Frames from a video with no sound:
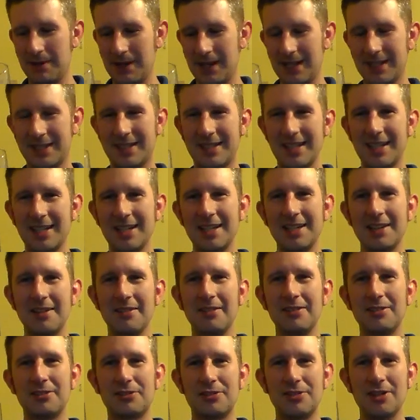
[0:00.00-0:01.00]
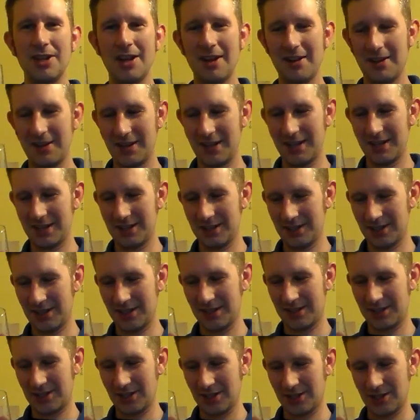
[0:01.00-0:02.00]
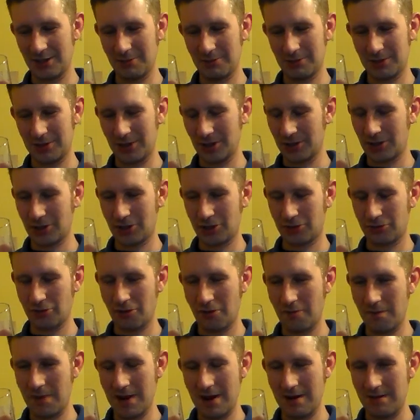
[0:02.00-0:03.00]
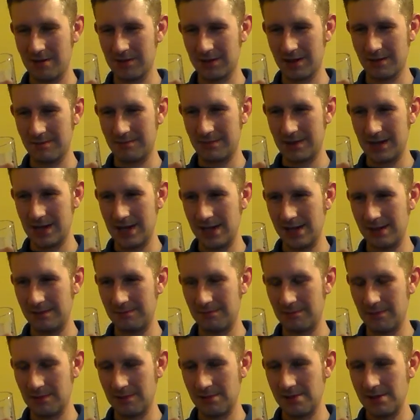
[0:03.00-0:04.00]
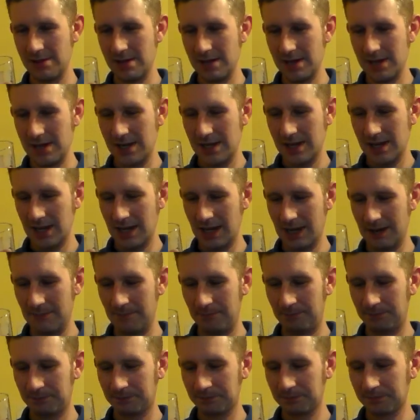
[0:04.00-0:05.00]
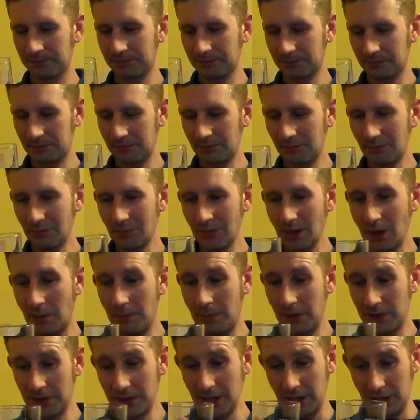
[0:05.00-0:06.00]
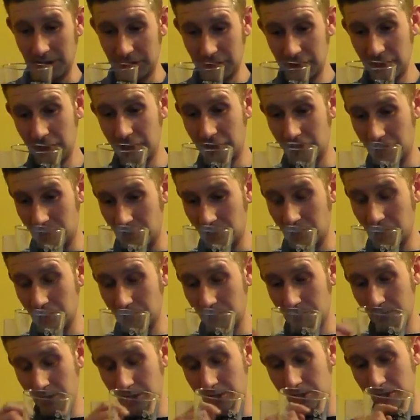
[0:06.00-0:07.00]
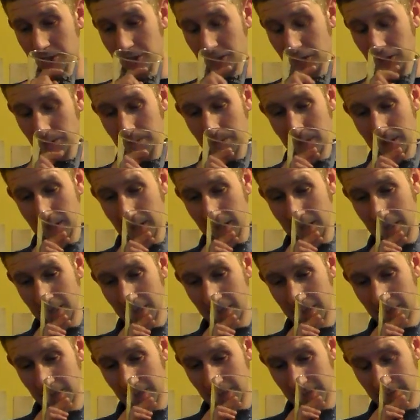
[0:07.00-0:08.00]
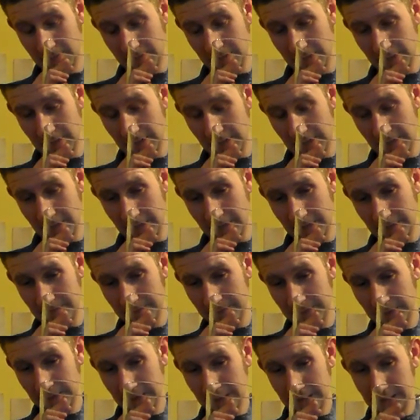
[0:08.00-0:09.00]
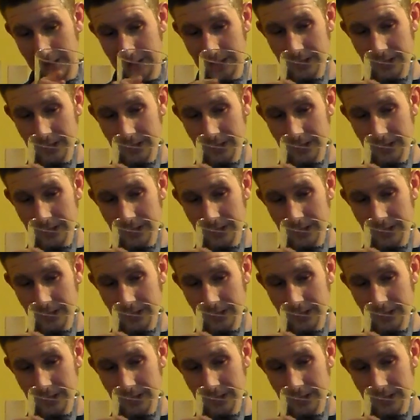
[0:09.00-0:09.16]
But it's, you know, it's just, it was such a strong beer. It was unbelievable. But this is a good, this is a good beer. I really like that.